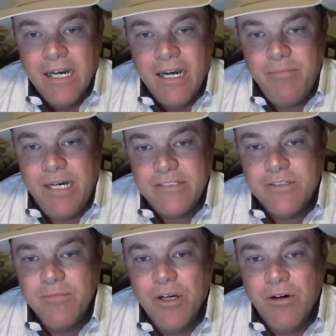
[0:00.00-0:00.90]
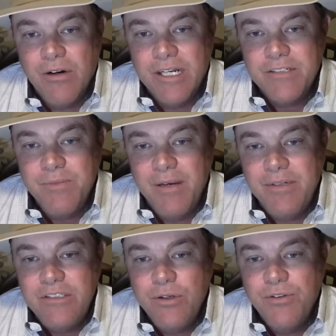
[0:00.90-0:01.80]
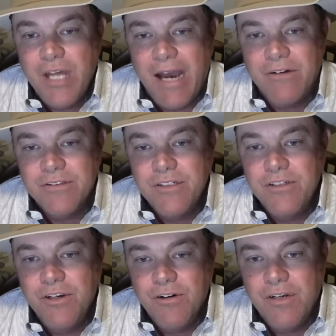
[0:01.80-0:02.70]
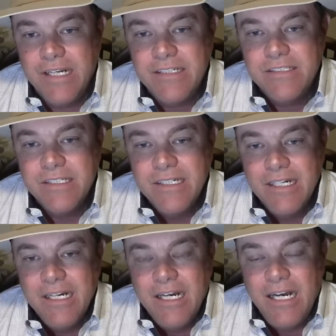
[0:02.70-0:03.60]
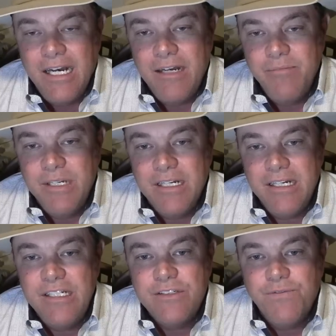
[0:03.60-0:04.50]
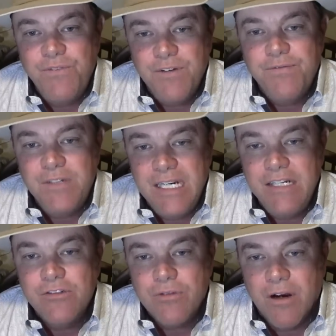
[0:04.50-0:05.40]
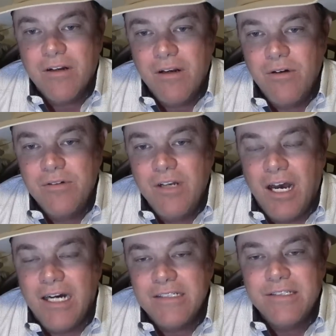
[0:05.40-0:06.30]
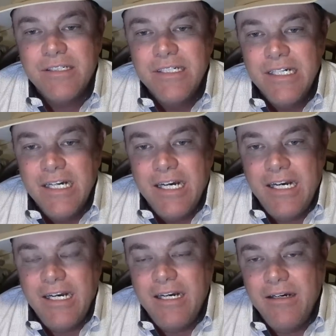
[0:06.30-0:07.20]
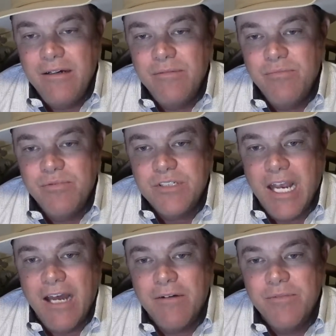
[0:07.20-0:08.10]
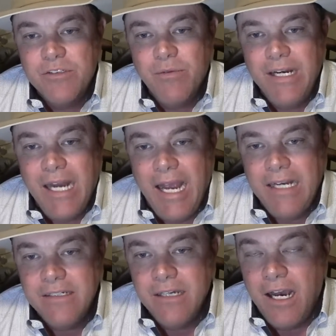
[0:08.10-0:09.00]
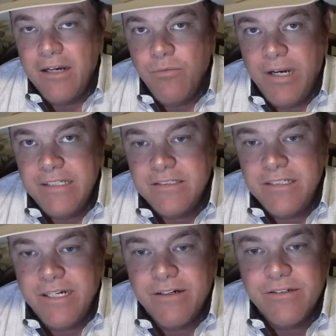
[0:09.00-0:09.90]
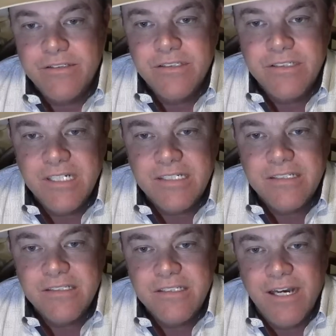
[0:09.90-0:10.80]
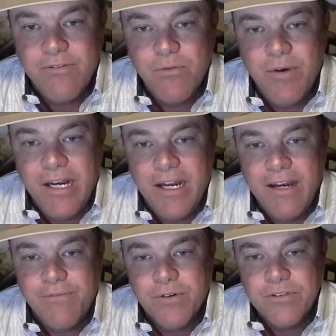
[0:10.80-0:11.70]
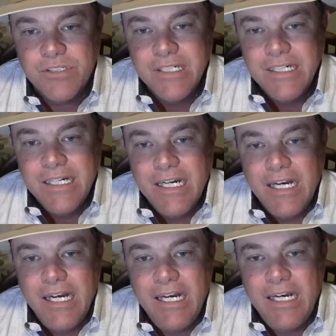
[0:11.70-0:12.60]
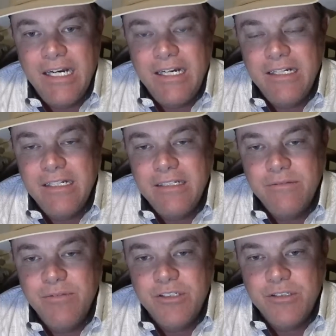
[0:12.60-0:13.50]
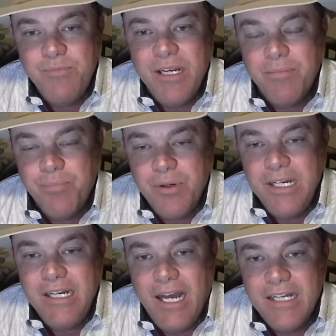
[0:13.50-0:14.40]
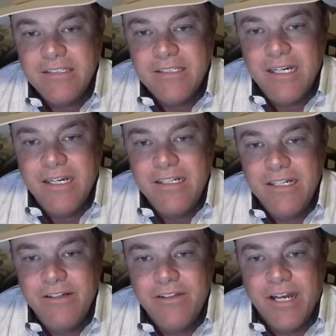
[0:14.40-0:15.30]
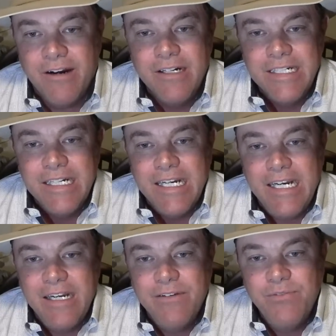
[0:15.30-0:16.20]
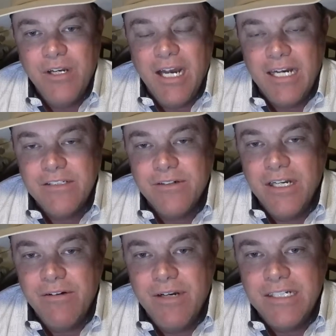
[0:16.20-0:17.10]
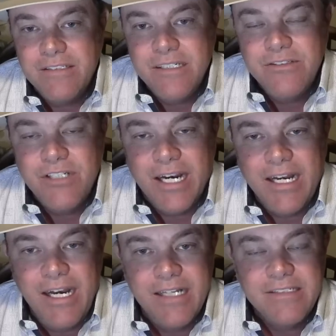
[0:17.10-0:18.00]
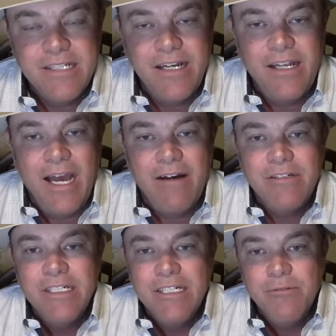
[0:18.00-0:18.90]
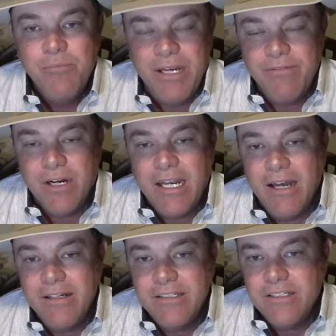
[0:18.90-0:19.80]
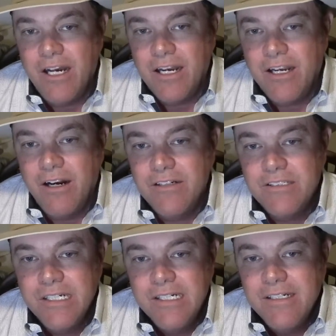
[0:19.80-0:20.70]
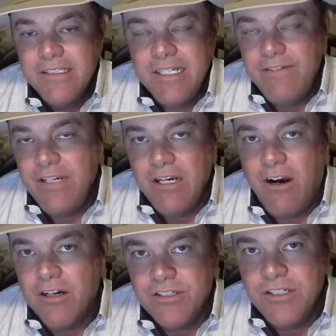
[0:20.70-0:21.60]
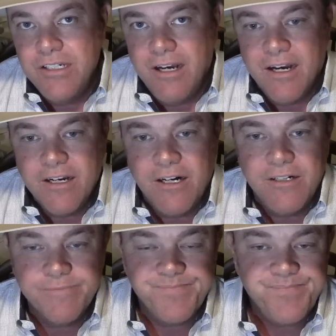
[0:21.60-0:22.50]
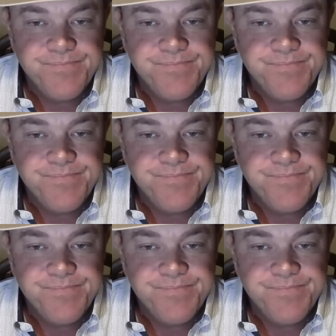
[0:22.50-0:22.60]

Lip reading: How about some yearlings, maybe 2,000 yearlings, be at least 15 truckload lots, scattered between 8 and 9 weight steers and 6 and 7 weight heifers. This be a pretty nice deal there. And if you guys are interested in checking that sale out, Beaver County Stockyards, dvauction.com.